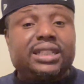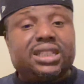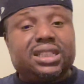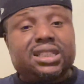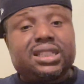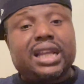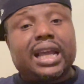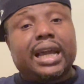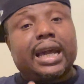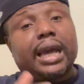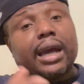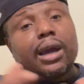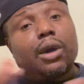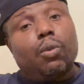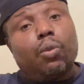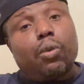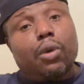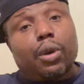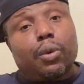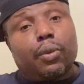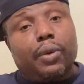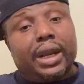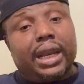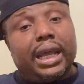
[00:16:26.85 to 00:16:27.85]
Just like I could
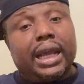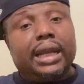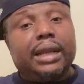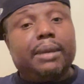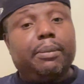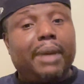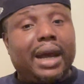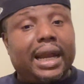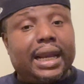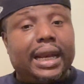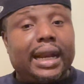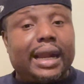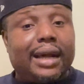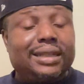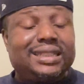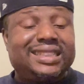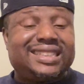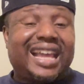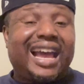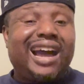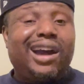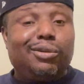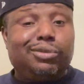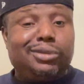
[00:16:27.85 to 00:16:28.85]
work with anybody that's
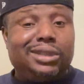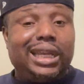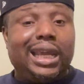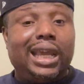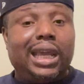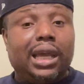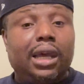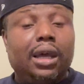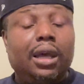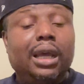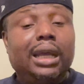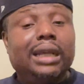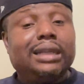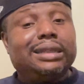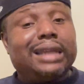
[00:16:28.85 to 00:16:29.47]
out there